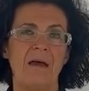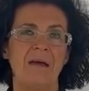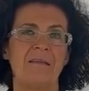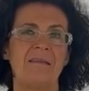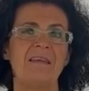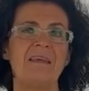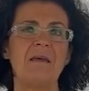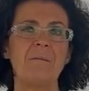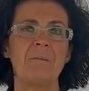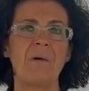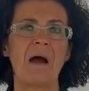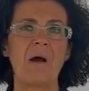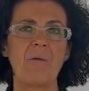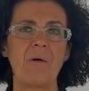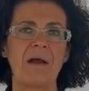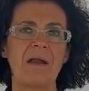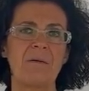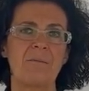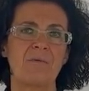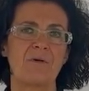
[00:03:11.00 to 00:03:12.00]
the
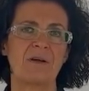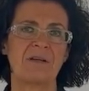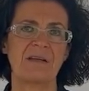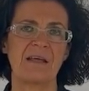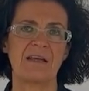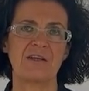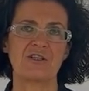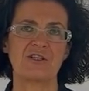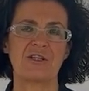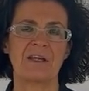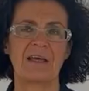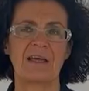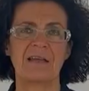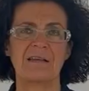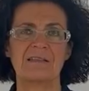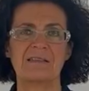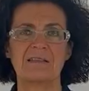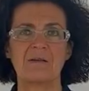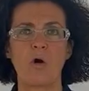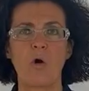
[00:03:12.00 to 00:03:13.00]
power impregnation
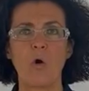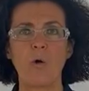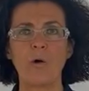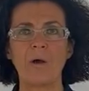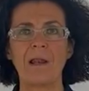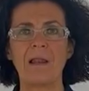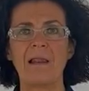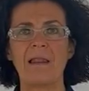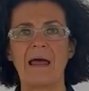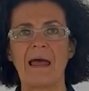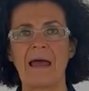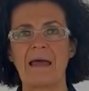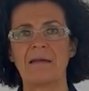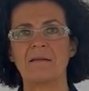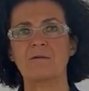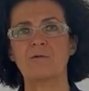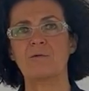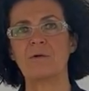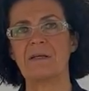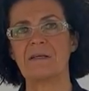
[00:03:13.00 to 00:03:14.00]
against oil
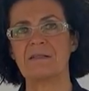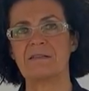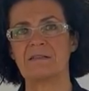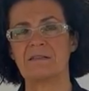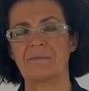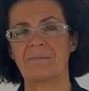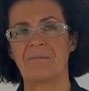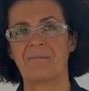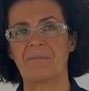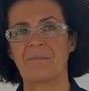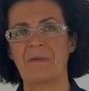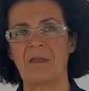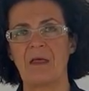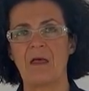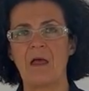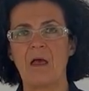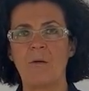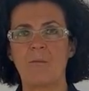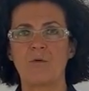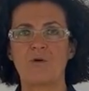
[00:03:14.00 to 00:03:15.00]
and grease.
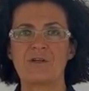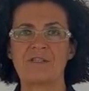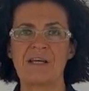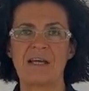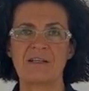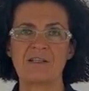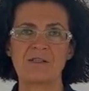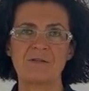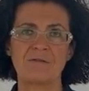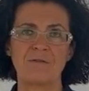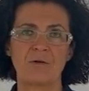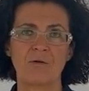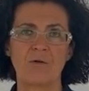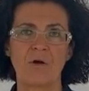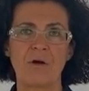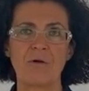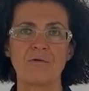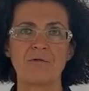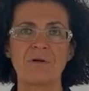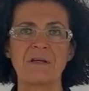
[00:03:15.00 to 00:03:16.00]
Protection for
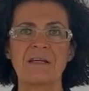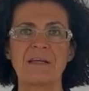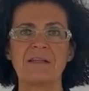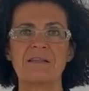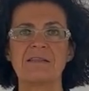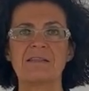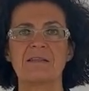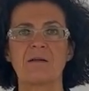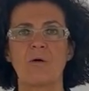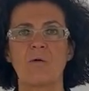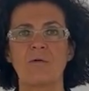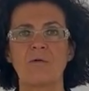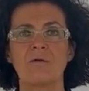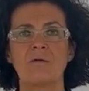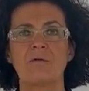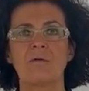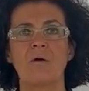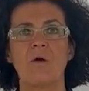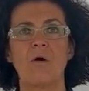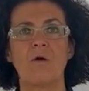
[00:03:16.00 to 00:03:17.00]
concrete and stone
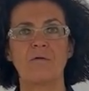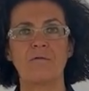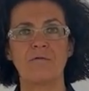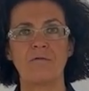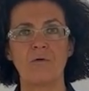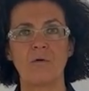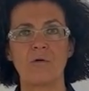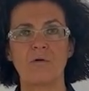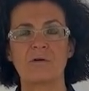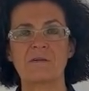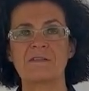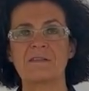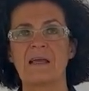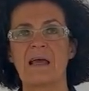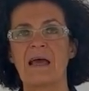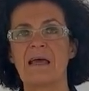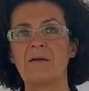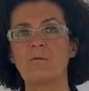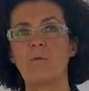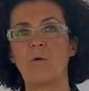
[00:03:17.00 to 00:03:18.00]
on floors
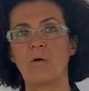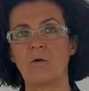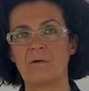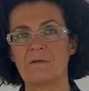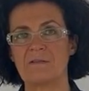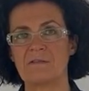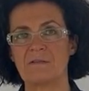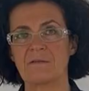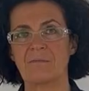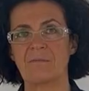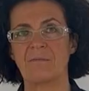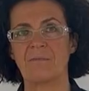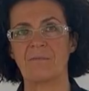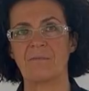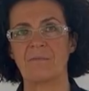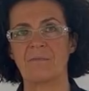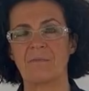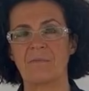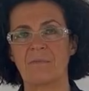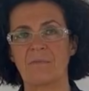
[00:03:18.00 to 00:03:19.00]
and walls.
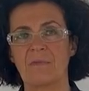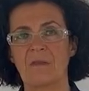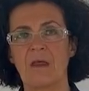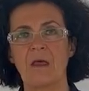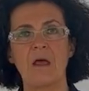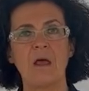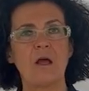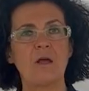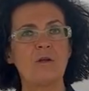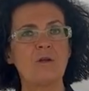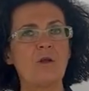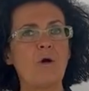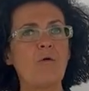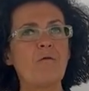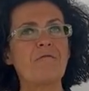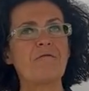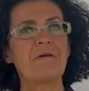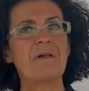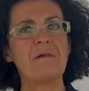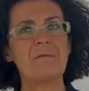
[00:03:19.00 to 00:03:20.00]
No
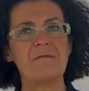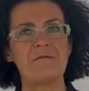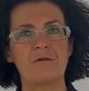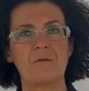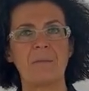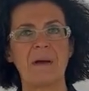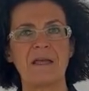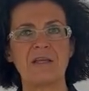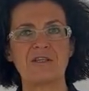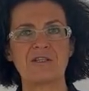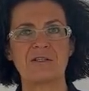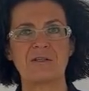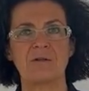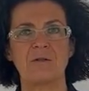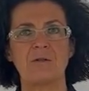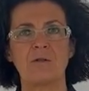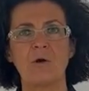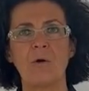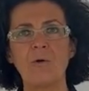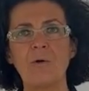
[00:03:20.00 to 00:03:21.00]
film formation,
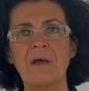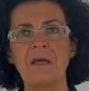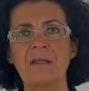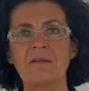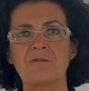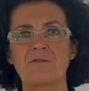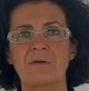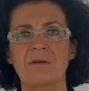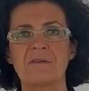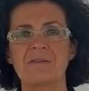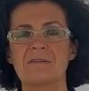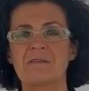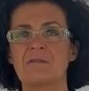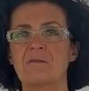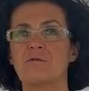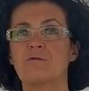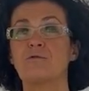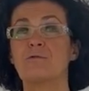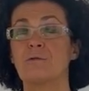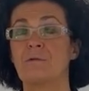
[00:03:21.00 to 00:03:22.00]
no hindrance
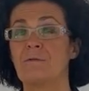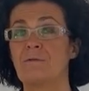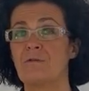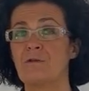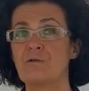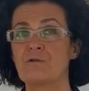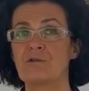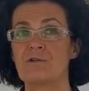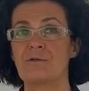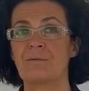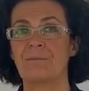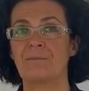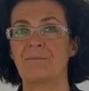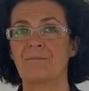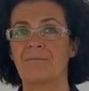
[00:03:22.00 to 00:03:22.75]
to diffusion.